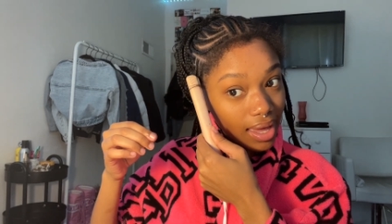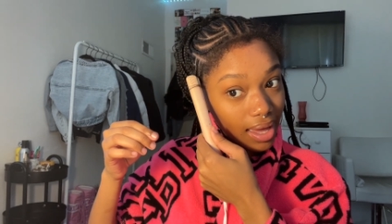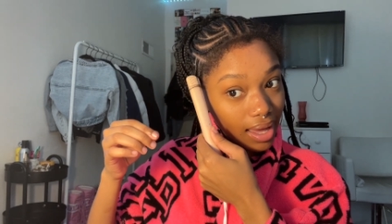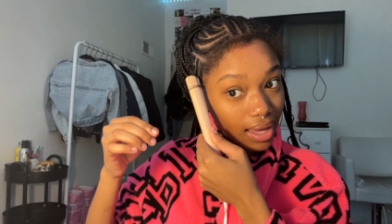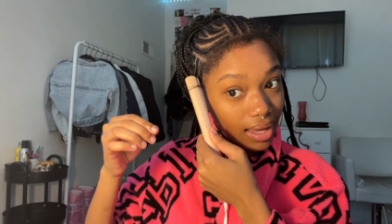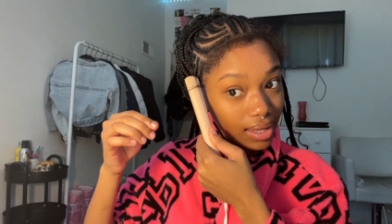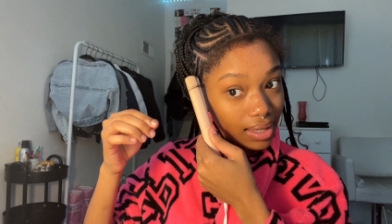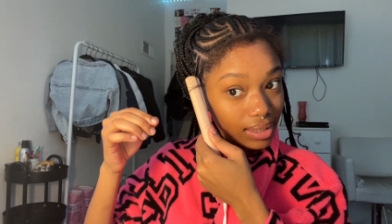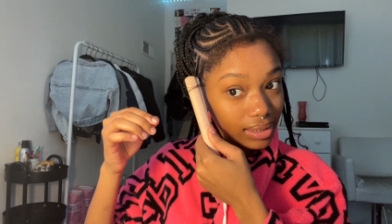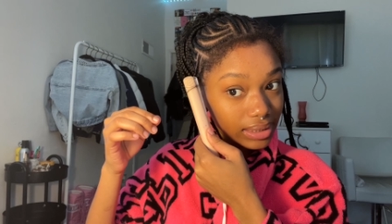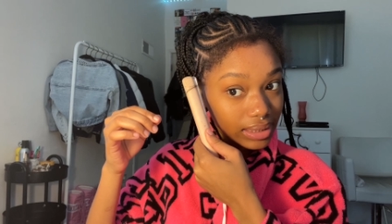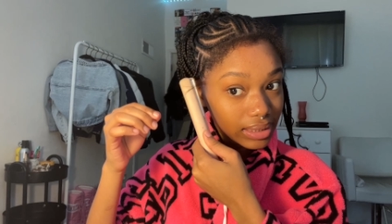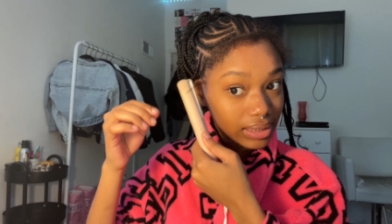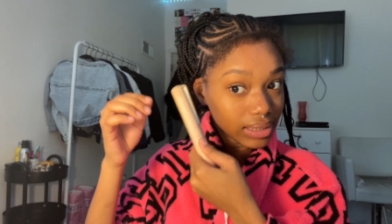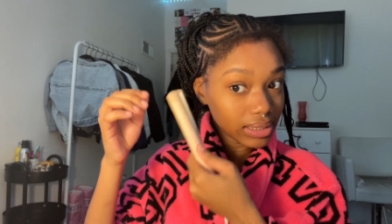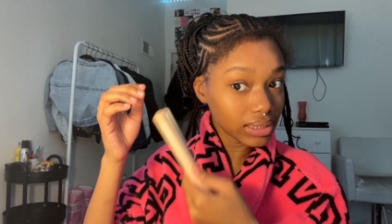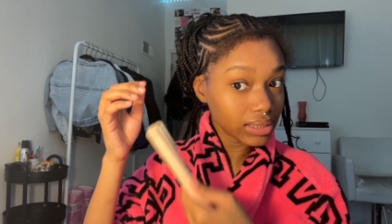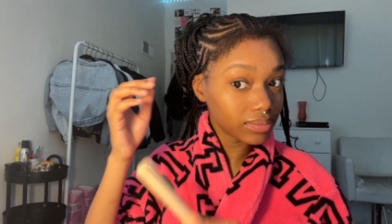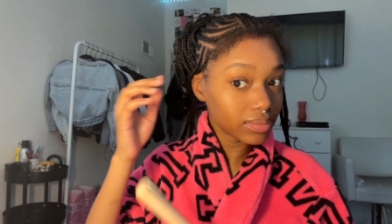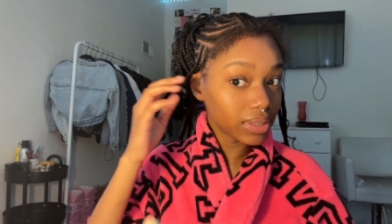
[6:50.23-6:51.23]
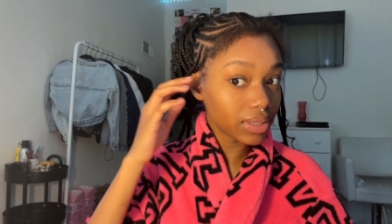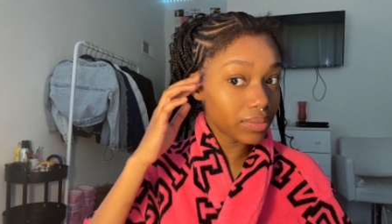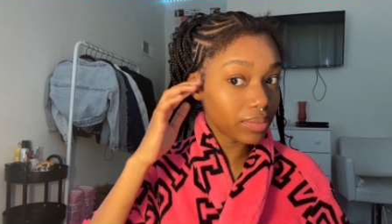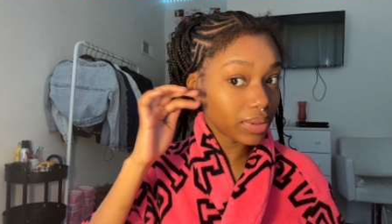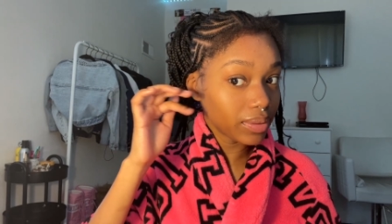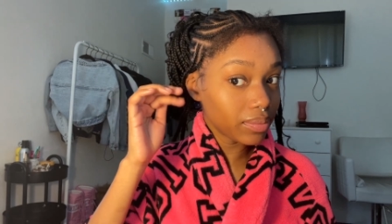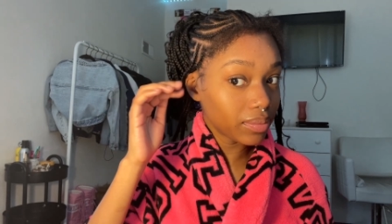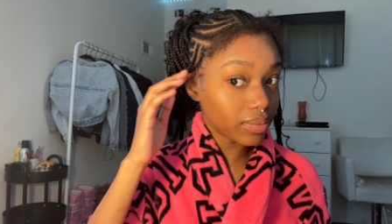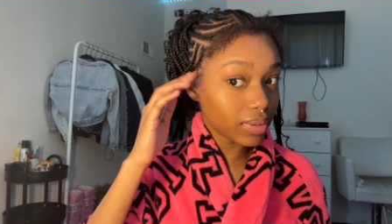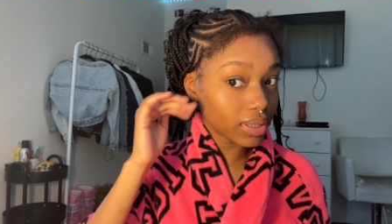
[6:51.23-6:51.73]
how is it this many
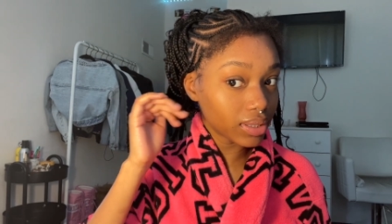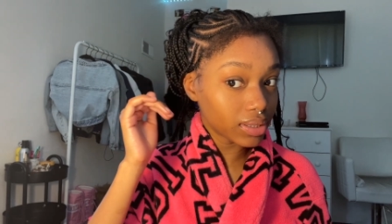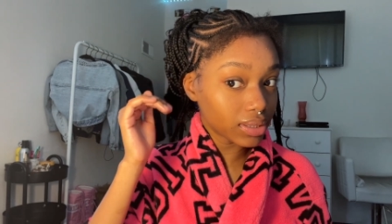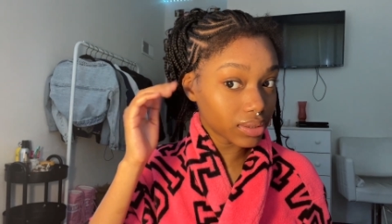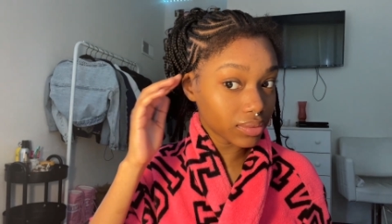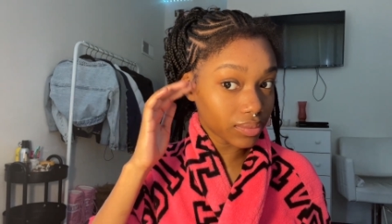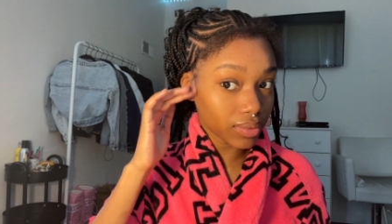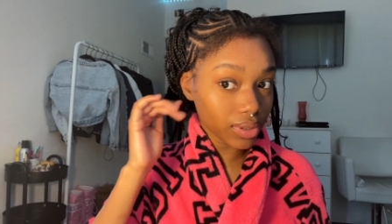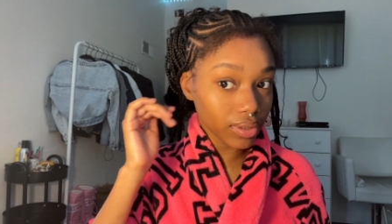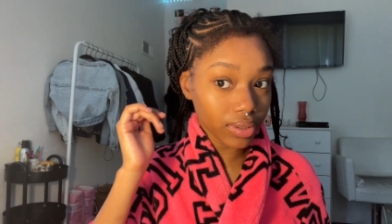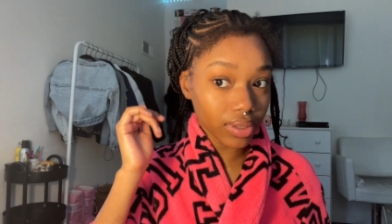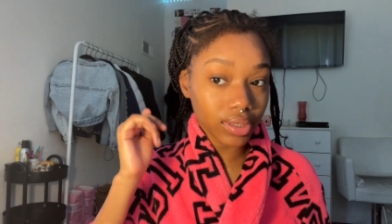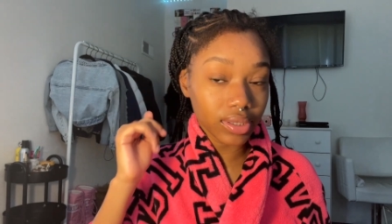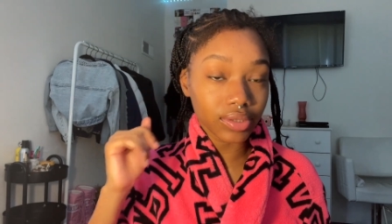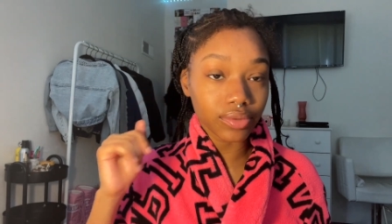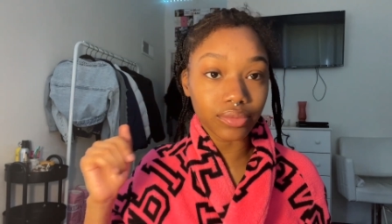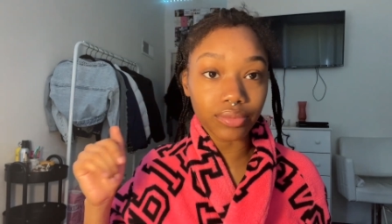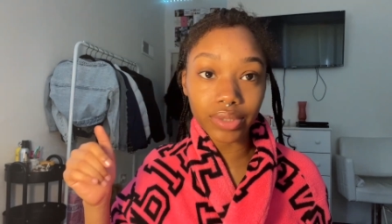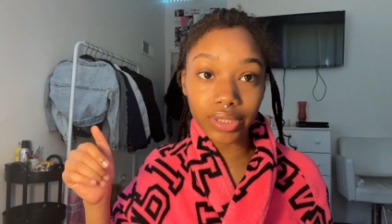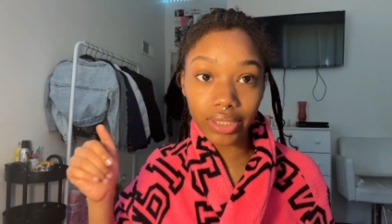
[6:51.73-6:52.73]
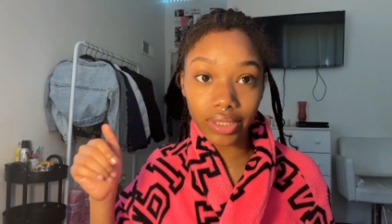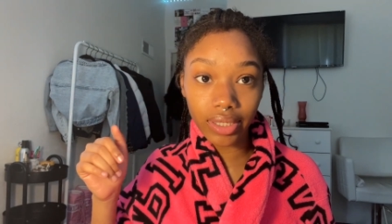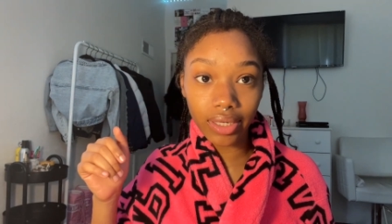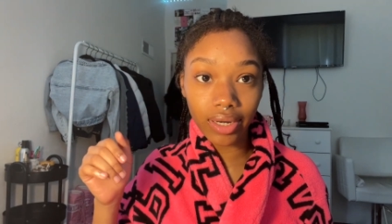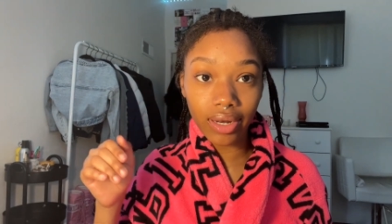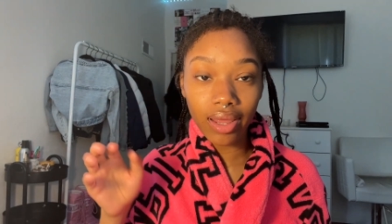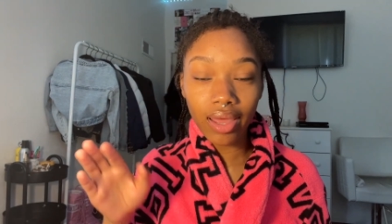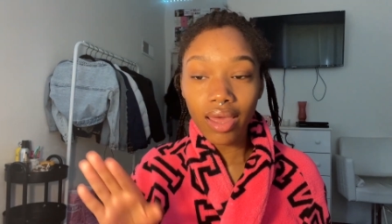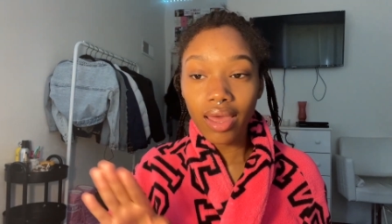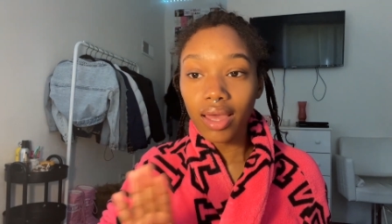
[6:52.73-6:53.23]
people in this world is weird
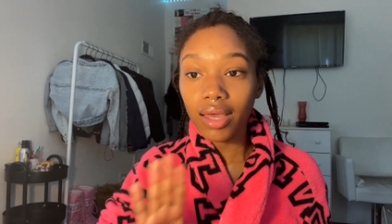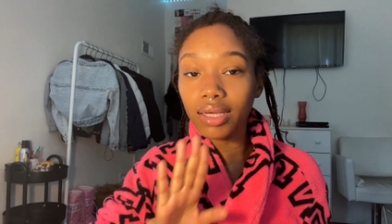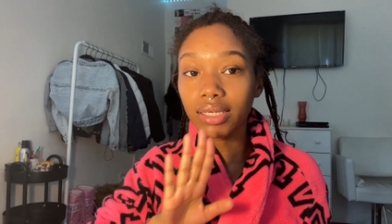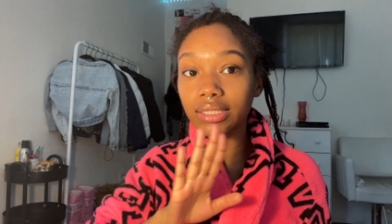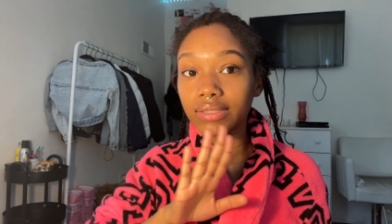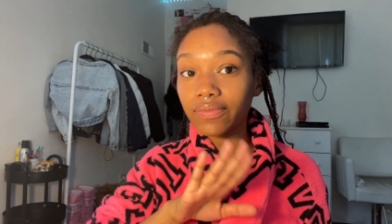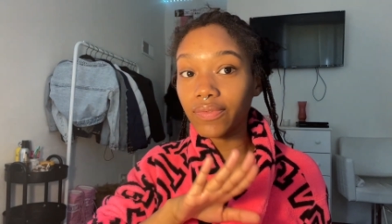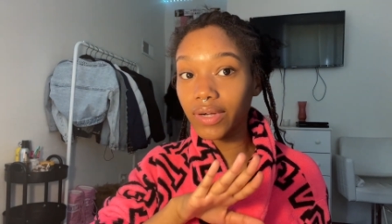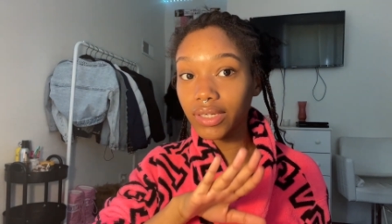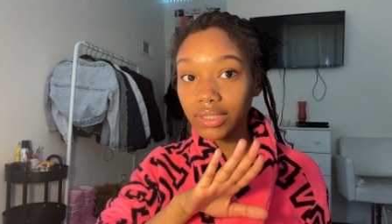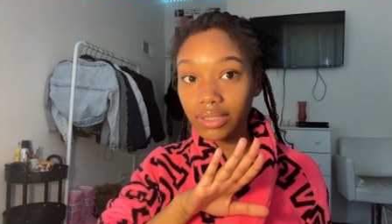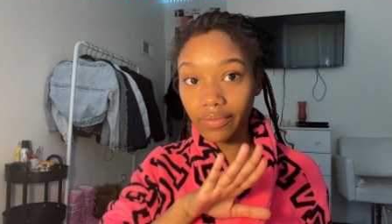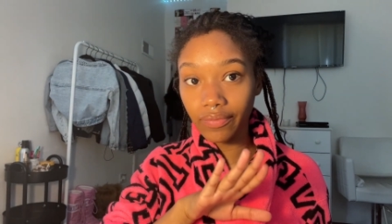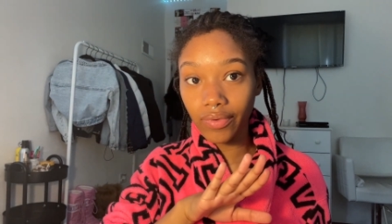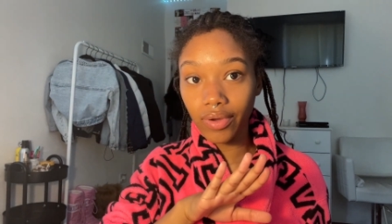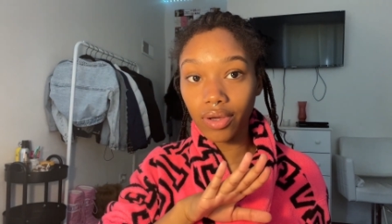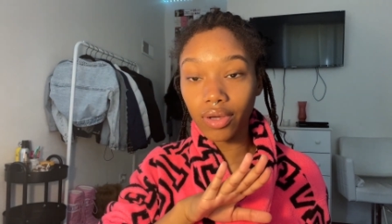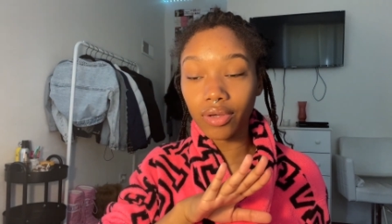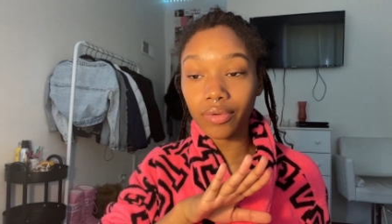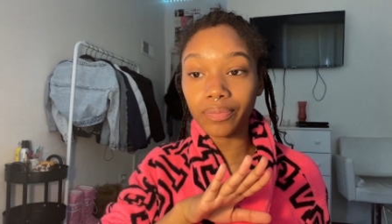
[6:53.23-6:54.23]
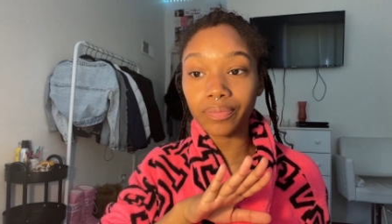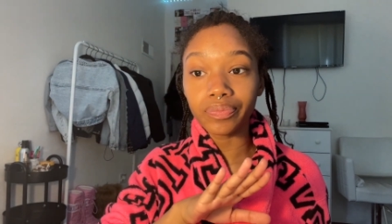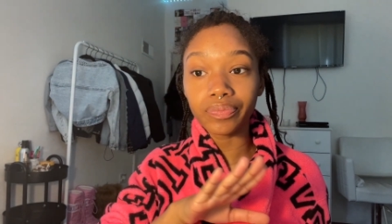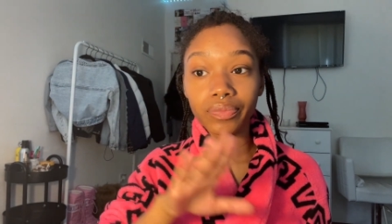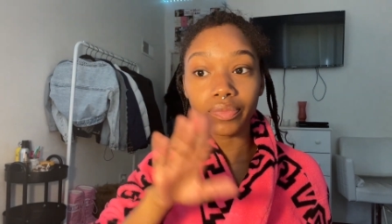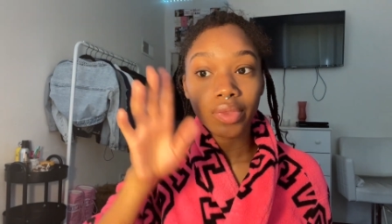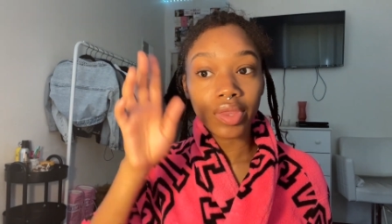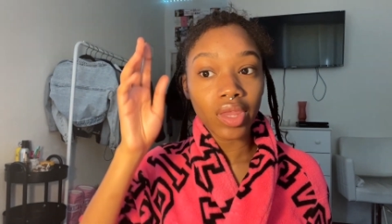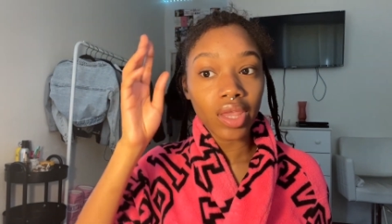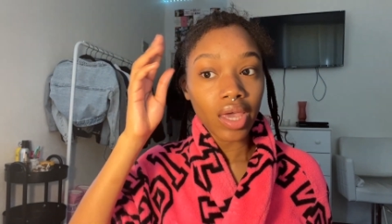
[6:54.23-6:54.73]
because first of all
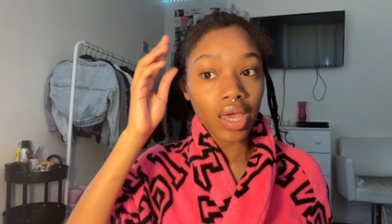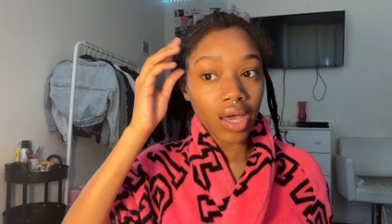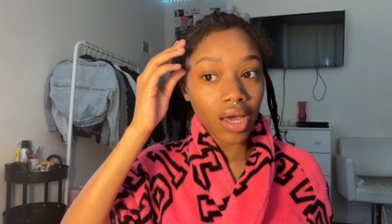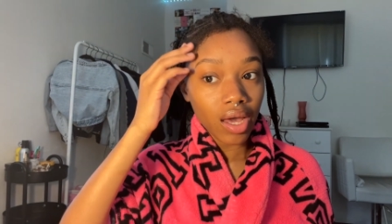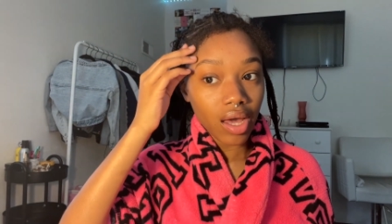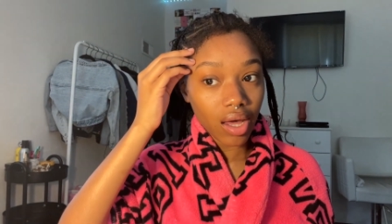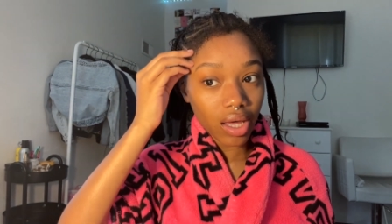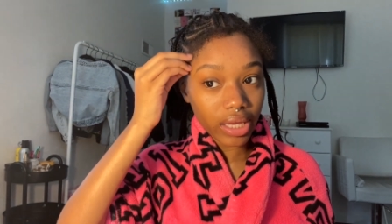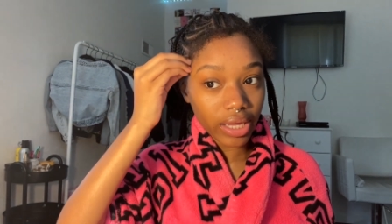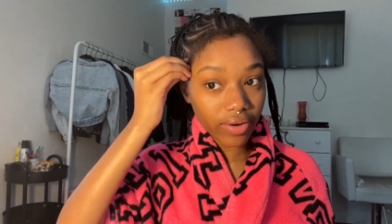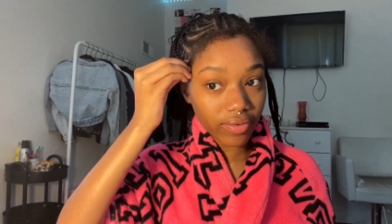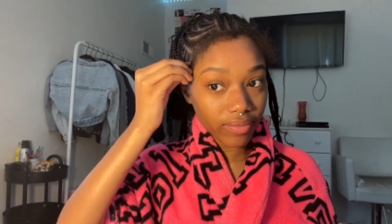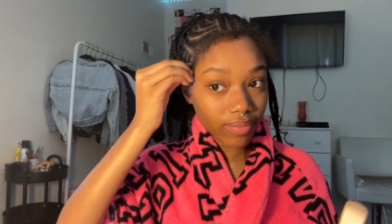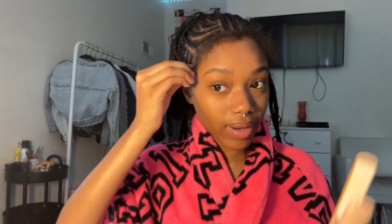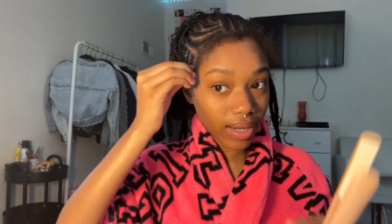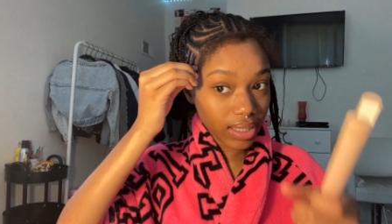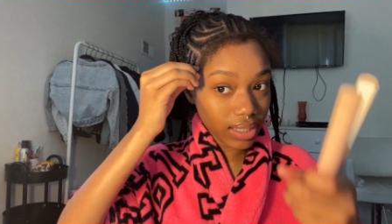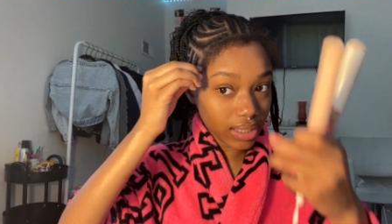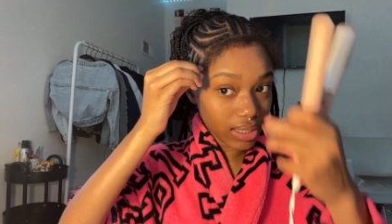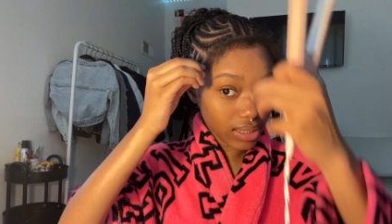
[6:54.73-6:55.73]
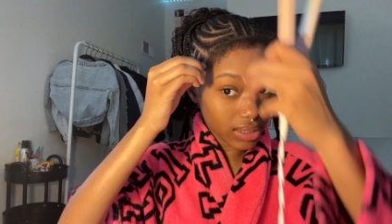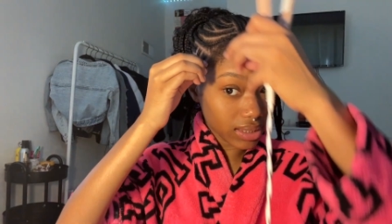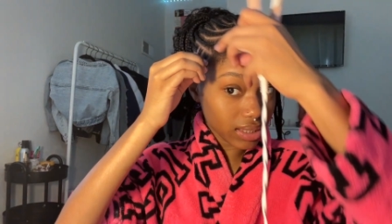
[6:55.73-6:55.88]
everybody yes